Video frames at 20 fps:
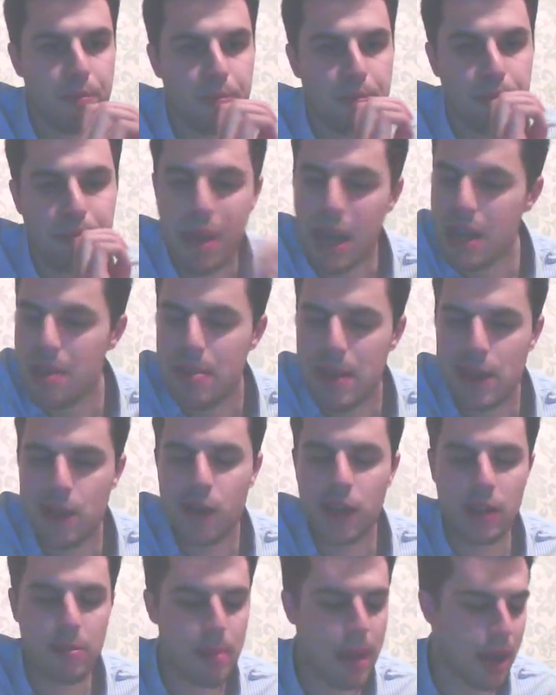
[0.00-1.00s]
Maybe
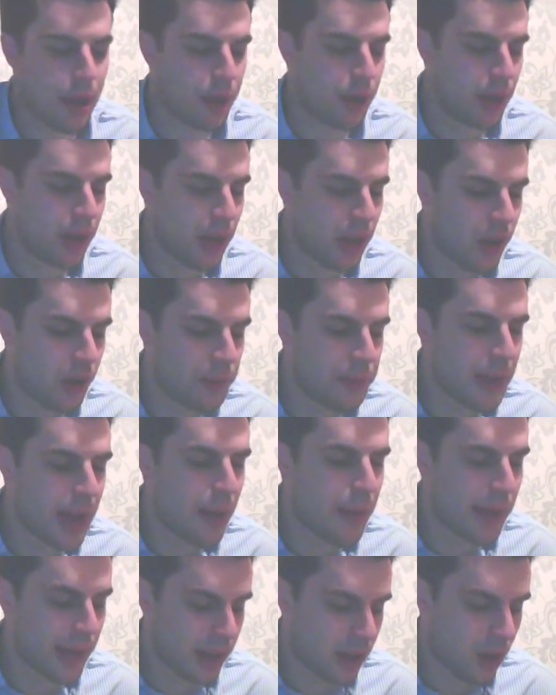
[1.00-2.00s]
looking back on it, I'm
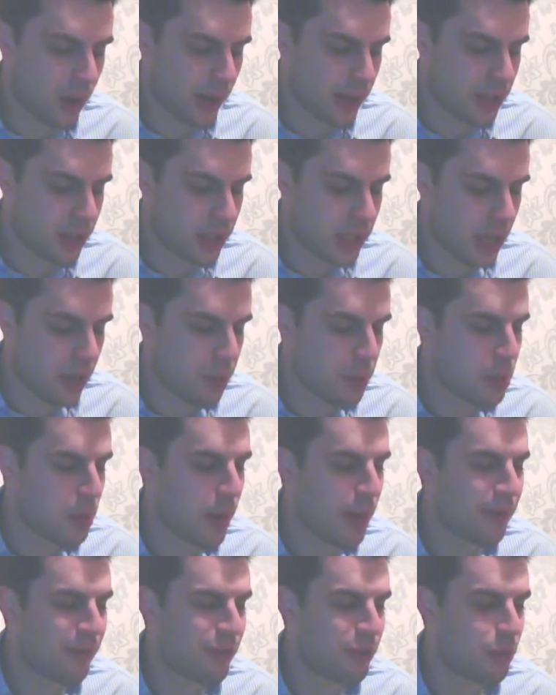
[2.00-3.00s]
now inclined to say we
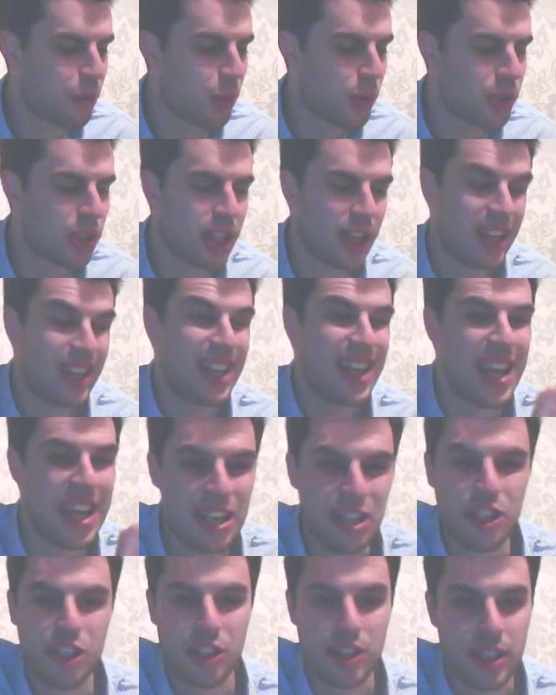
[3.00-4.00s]
went from watching an
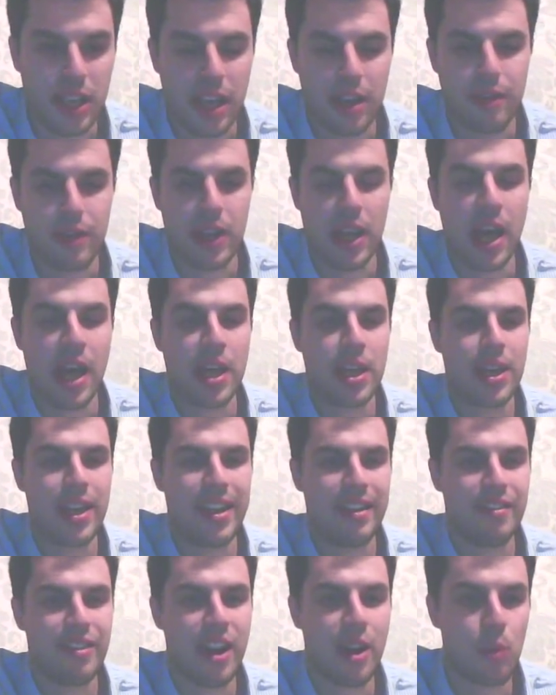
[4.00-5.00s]
injured David Haye
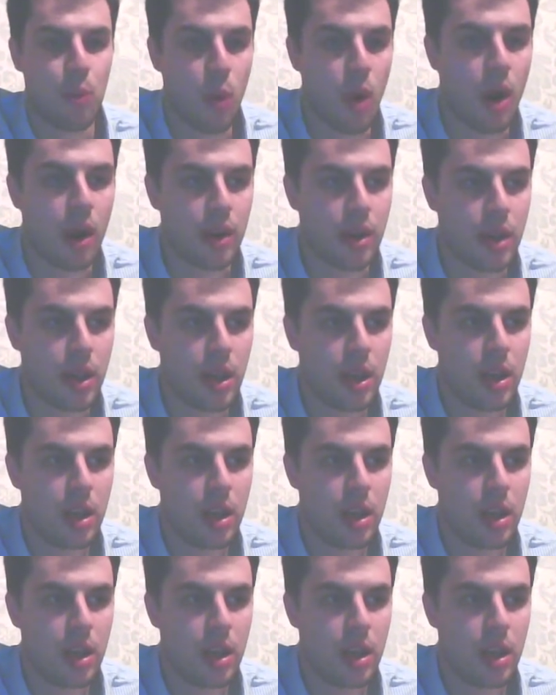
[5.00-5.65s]
in round 1